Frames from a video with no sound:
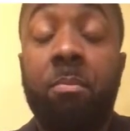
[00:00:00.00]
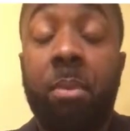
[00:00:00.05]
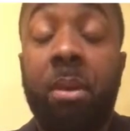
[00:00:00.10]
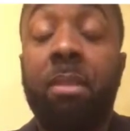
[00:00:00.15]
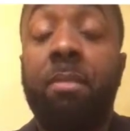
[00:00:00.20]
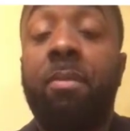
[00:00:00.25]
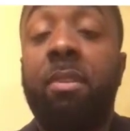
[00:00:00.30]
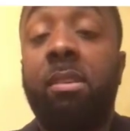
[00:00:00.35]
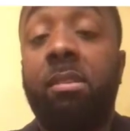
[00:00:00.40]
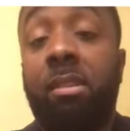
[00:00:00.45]

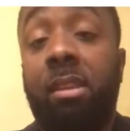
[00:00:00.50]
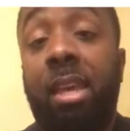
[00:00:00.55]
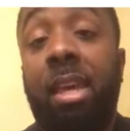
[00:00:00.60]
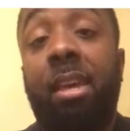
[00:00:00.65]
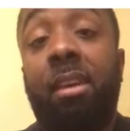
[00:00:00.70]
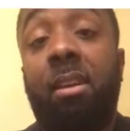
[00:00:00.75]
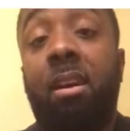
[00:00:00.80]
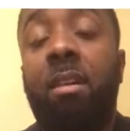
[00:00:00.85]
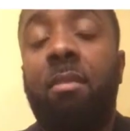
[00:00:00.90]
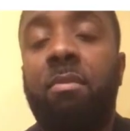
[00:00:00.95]
benefits that they
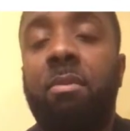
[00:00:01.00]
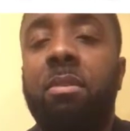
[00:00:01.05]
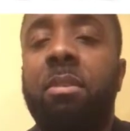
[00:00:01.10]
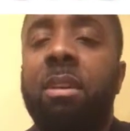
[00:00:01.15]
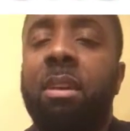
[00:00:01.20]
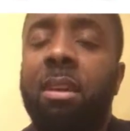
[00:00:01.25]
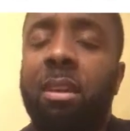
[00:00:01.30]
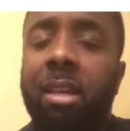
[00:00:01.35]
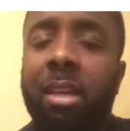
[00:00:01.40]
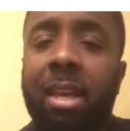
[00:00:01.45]
can offer
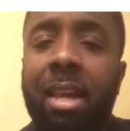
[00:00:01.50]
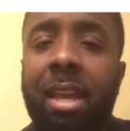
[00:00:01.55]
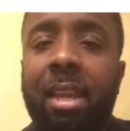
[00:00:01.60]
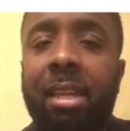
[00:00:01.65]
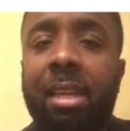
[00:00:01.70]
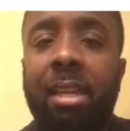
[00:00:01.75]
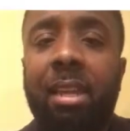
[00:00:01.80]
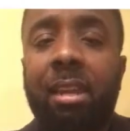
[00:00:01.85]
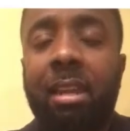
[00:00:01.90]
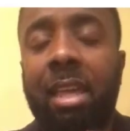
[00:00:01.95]
to kind
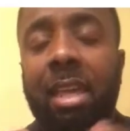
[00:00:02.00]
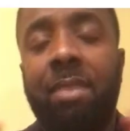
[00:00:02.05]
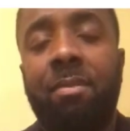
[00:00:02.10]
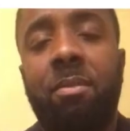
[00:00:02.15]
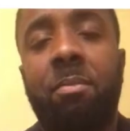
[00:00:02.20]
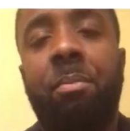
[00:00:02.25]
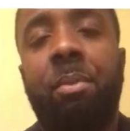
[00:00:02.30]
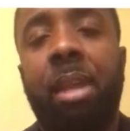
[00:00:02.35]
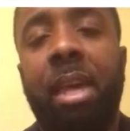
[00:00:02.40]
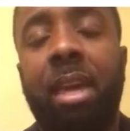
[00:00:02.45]
of get at an
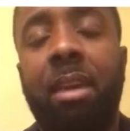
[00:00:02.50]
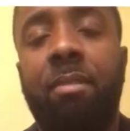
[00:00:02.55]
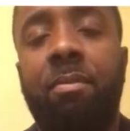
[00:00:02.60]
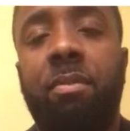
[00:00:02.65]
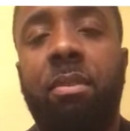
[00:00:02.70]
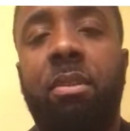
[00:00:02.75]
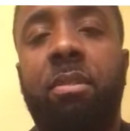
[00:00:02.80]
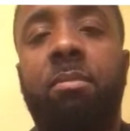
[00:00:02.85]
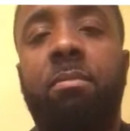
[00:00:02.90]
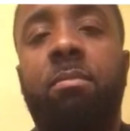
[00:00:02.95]
even playing
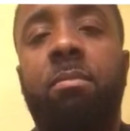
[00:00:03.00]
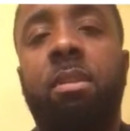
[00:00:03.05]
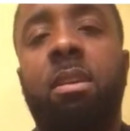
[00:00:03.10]
field.